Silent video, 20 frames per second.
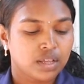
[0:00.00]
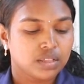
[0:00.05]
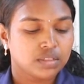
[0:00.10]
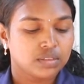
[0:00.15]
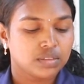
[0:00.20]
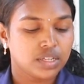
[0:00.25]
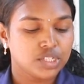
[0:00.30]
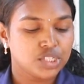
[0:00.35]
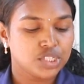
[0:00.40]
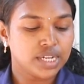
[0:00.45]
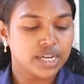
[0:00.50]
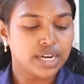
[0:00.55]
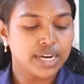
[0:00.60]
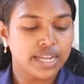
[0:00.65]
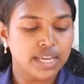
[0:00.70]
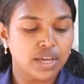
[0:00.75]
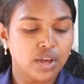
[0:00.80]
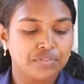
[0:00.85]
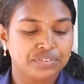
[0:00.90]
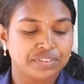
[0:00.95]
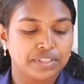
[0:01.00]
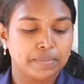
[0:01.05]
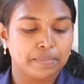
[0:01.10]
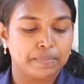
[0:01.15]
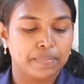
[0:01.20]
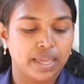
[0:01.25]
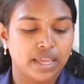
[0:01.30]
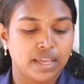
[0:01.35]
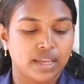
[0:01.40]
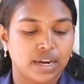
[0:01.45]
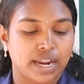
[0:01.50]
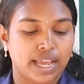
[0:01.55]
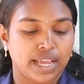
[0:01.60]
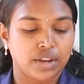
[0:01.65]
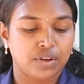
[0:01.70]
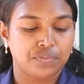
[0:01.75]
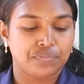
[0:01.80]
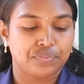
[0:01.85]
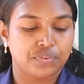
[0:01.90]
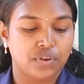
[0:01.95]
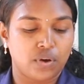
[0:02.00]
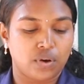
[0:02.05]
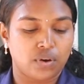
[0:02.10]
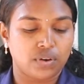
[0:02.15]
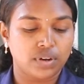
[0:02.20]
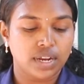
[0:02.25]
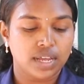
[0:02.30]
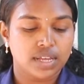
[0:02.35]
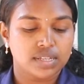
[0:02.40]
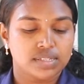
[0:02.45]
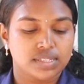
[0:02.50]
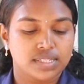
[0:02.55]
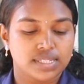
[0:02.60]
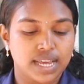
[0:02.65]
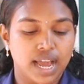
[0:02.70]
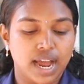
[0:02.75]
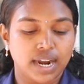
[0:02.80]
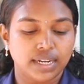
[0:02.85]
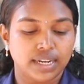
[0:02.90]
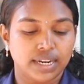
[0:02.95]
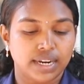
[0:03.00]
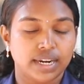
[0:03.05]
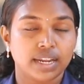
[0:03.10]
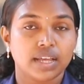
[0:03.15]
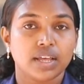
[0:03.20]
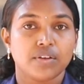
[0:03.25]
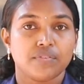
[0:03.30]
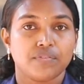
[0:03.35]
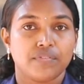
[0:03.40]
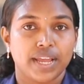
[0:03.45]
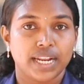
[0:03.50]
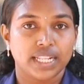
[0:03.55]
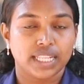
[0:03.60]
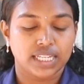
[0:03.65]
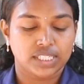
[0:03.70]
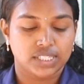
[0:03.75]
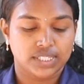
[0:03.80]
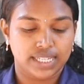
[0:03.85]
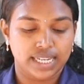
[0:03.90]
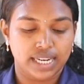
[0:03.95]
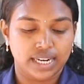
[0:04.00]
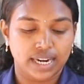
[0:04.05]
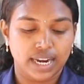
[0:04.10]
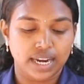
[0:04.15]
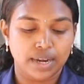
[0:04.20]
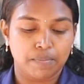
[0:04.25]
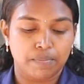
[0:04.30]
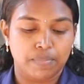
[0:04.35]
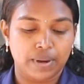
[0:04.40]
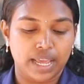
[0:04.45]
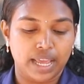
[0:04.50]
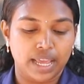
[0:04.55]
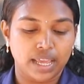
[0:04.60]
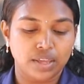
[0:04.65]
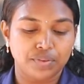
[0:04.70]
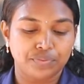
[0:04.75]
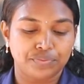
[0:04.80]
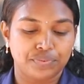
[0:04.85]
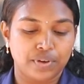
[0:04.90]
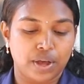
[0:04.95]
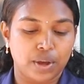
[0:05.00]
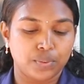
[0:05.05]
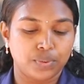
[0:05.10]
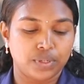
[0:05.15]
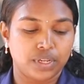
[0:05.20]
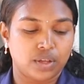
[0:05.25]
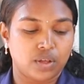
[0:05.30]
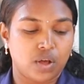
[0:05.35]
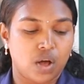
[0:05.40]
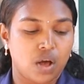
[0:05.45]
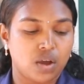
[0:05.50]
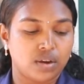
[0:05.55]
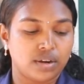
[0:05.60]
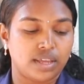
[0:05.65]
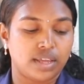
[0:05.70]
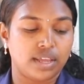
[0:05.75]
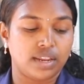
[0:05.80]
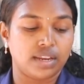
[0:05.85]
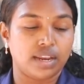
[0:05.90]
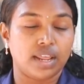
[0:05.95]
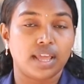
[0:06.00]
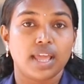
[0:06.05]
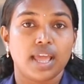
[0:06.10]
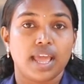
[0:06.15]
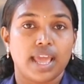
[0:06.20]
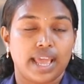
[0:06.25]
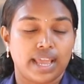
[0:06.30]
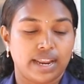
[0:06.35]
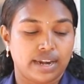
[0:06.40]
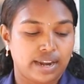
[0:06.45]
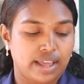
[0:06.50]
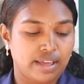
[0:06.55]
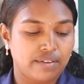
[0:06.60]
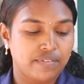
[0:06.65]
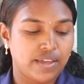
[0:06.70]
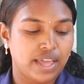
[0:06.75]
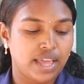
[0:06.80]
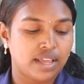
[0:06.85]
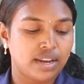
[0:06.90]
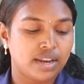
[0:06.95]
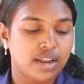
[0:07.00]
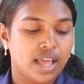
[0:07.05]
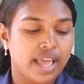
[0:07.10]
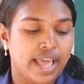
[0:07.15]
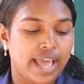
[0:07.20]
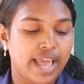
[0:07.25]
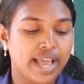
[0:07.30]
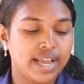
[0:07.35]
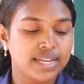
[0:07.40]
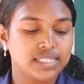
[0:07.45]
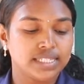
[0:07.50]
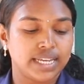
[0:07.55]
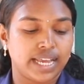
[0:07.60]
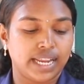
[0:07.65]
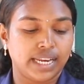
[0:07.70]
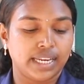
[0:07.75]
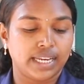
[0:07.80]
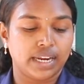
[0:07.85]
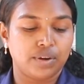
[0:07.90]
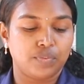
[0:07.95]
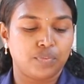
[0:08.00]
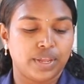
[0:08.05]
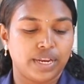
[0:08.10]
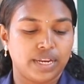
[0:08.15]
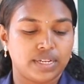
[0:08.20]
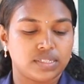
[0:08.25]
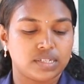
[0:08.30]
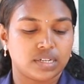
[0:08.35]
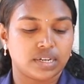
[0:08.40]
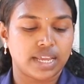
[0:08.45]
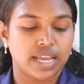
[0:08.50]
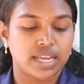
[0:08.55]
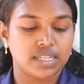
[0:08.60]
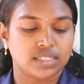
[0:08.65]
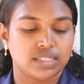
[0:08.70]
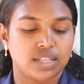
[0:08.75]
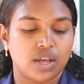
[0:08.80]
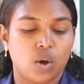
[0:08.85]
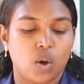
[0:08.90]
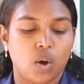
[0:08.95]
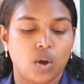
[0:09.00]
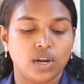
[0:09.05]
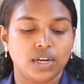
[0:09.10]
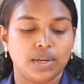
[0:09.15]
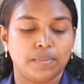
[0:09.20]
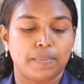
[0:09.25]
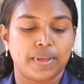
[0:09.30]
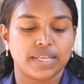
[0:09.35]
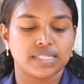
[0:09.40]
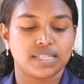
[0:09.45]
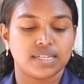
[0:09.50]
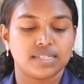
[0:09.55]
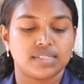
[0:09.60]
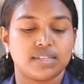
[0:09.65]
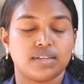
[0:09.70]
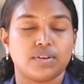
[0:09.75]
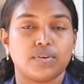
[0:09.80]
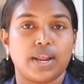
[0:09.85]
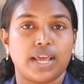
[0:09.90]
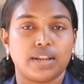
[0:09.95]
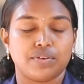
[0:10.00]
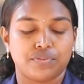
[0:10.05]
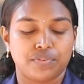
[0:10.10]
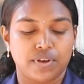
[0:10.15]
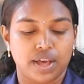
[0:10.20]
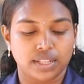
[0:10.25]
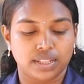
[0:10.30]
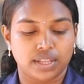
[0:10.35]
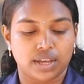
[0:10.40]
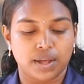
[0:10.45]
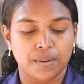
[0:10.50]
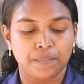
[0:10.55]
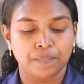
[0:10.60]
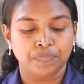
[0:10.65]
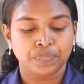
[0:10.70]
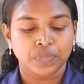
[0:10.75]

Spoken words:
The journey of the big grain of corn started when the children playing found the corn in a ravine and ended when it reached the old peasant's grandfather,